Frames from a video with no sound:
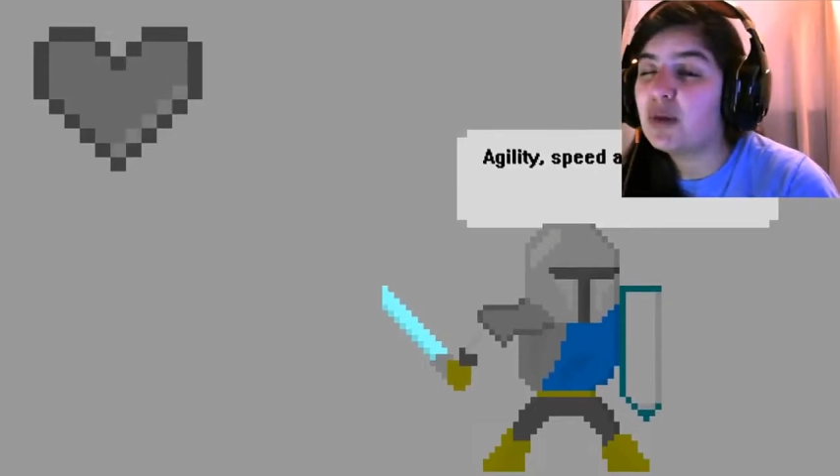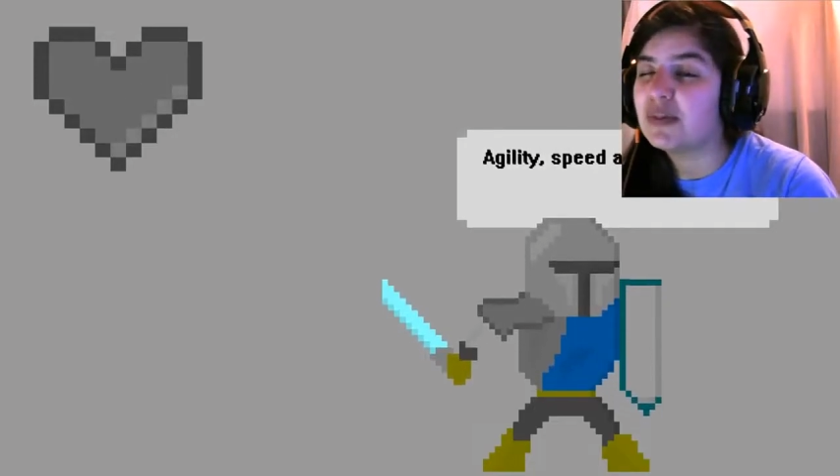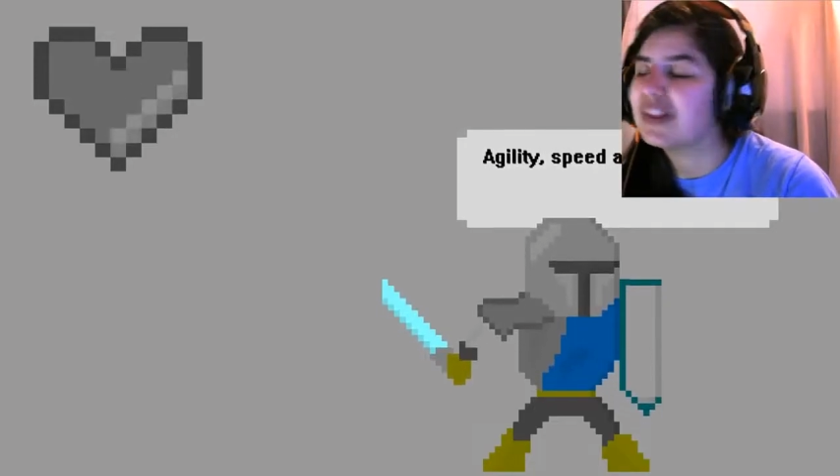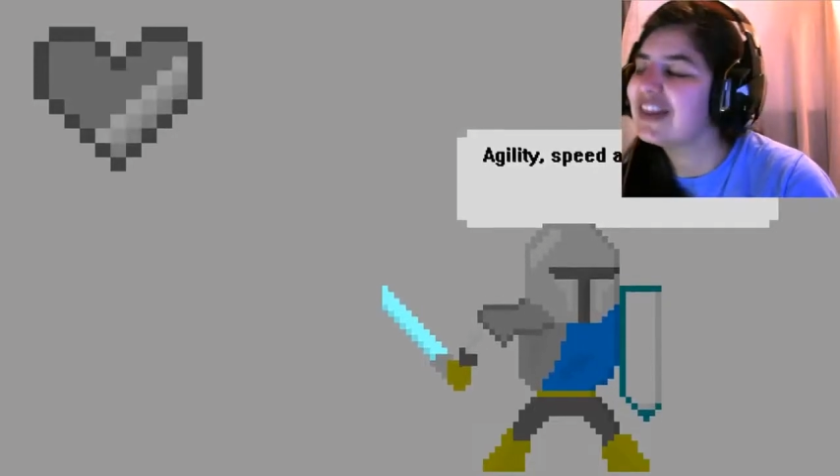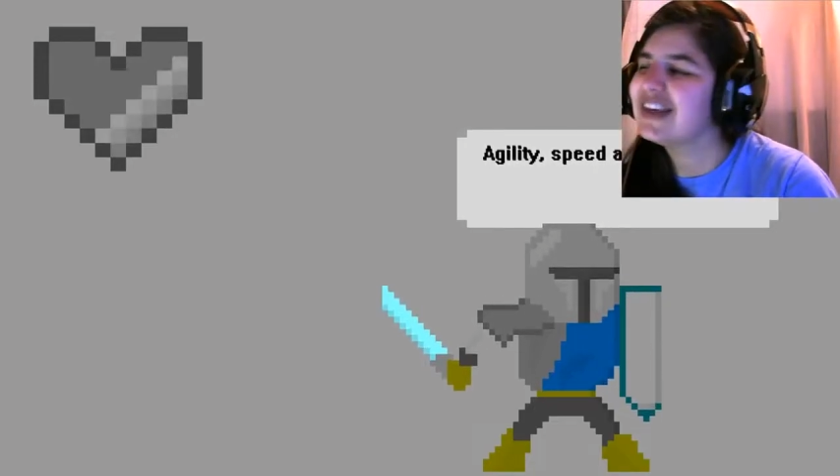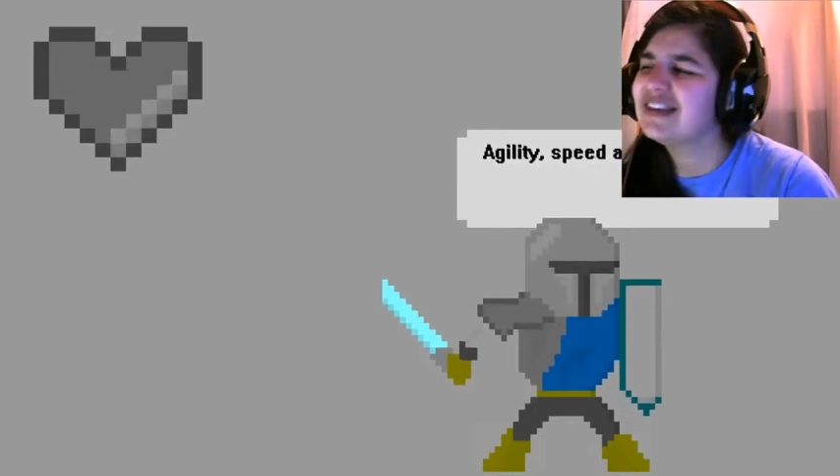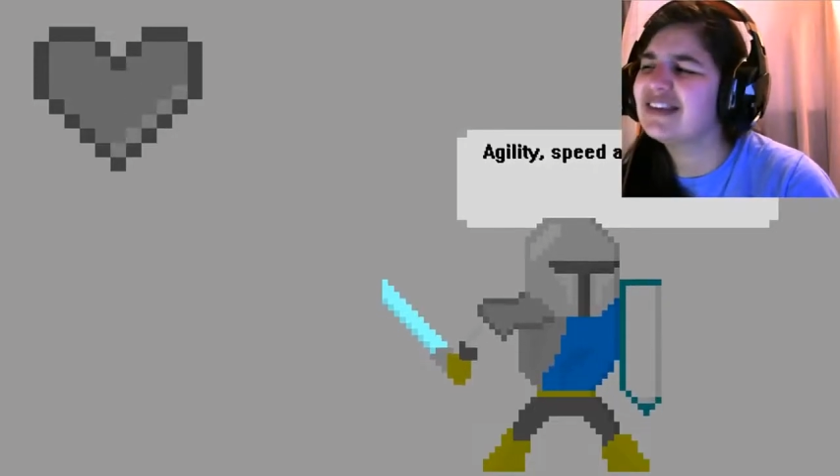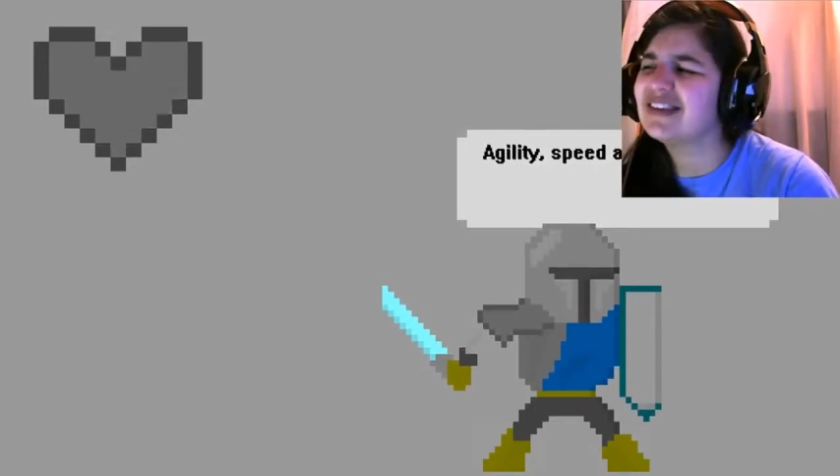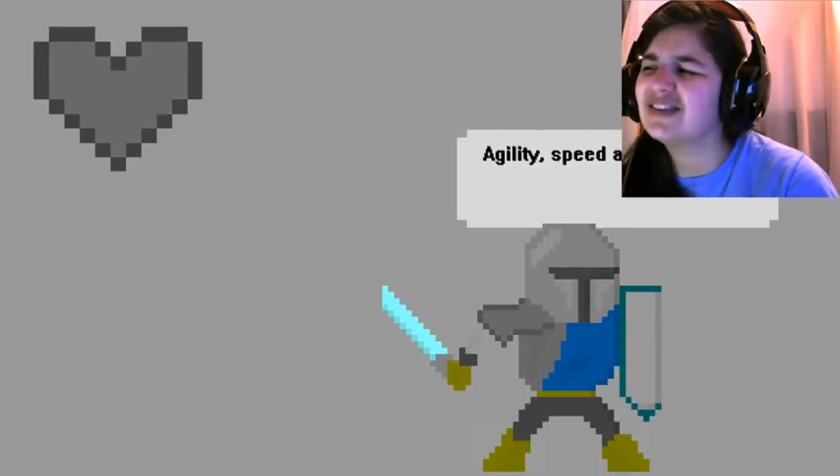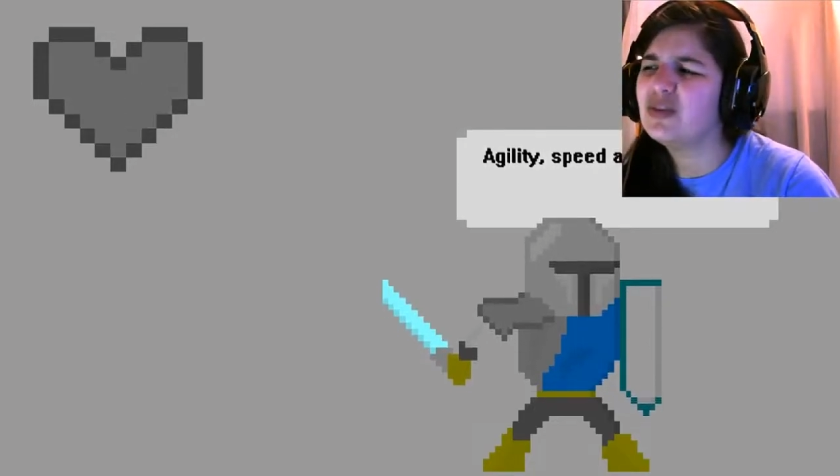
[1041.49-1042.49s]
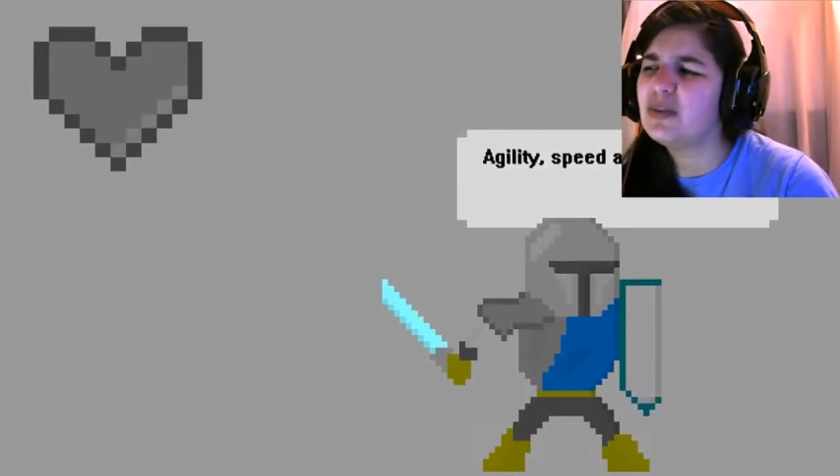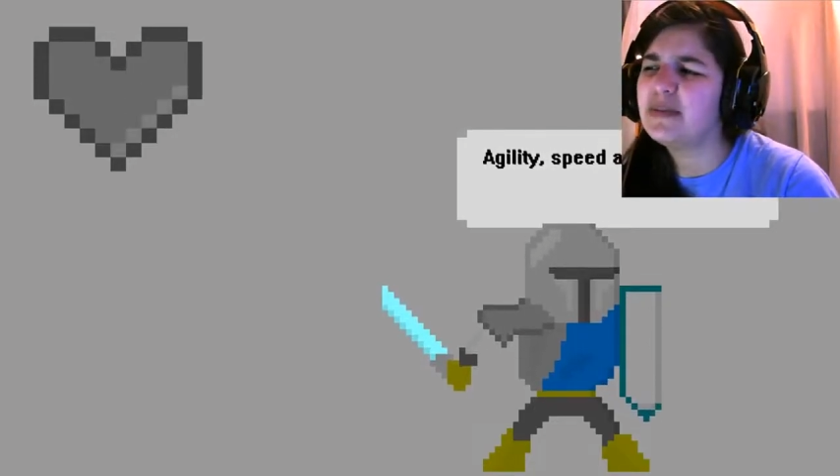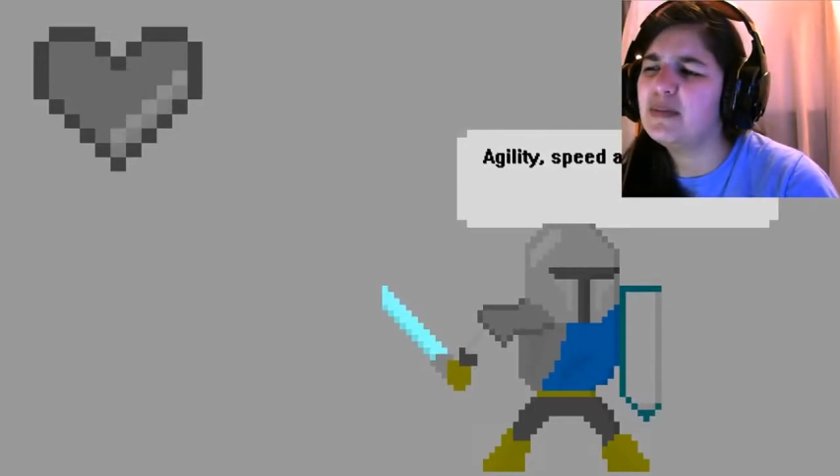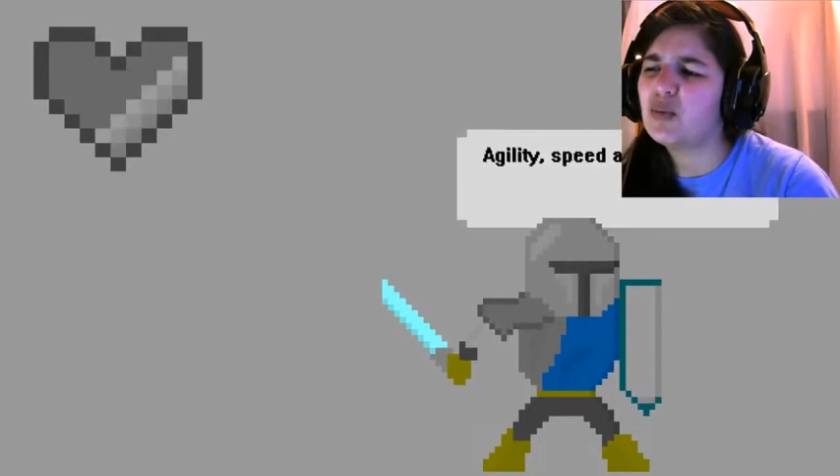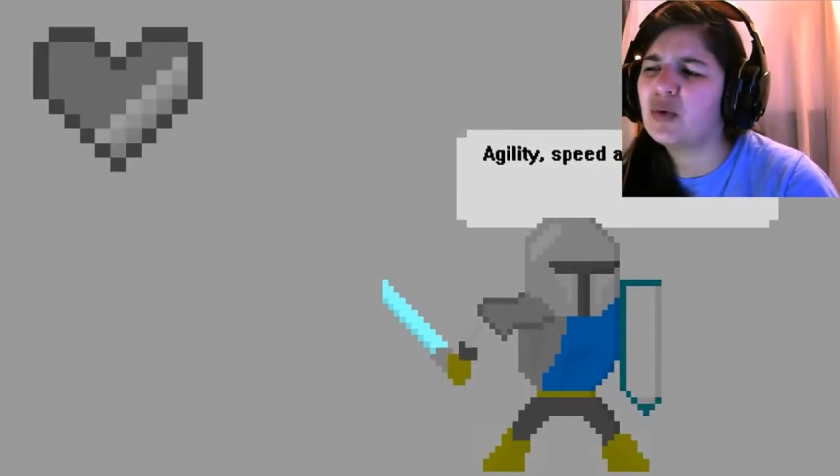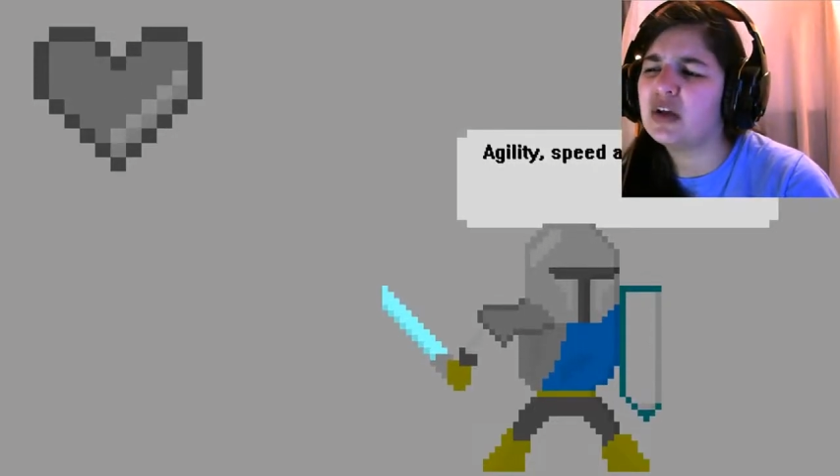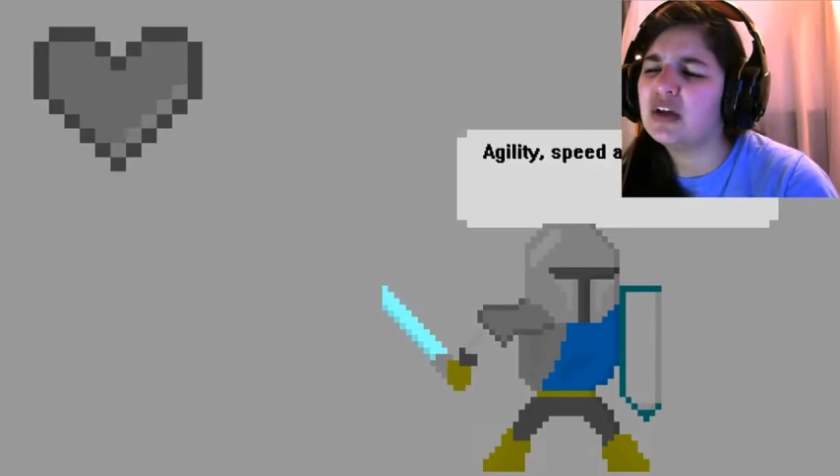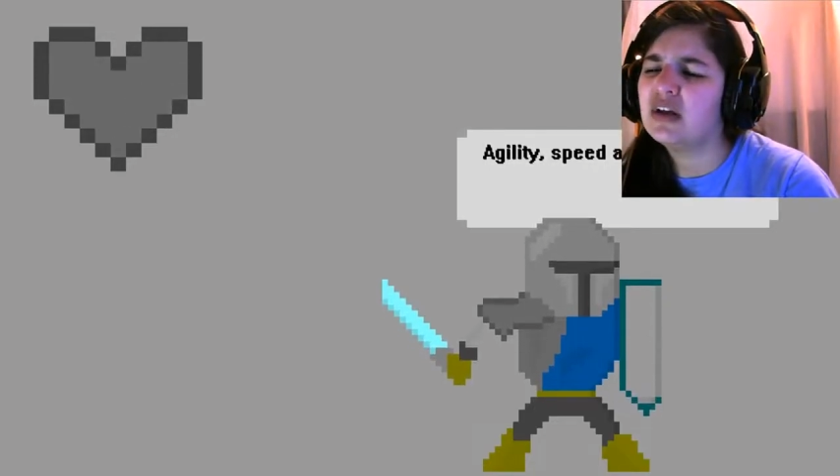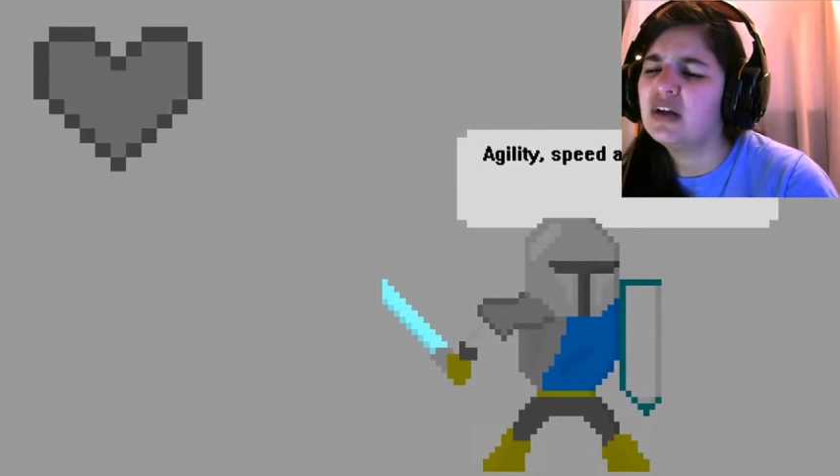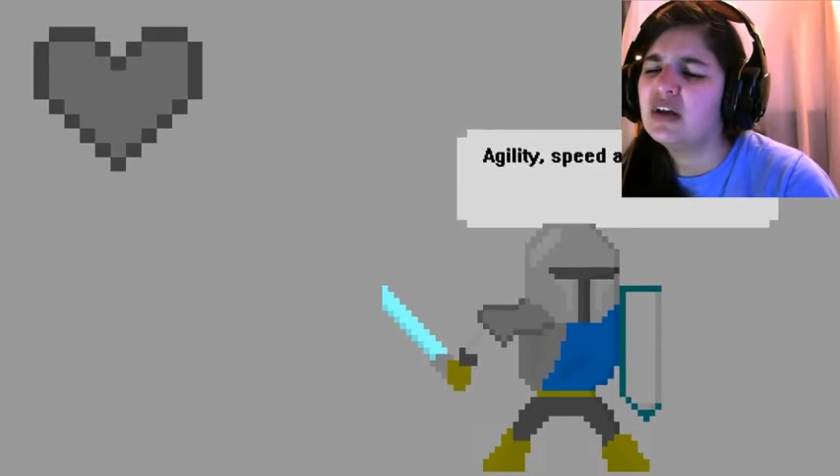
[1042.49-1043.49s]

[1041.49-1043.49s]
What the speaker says: but the thing is that Super Meat Boy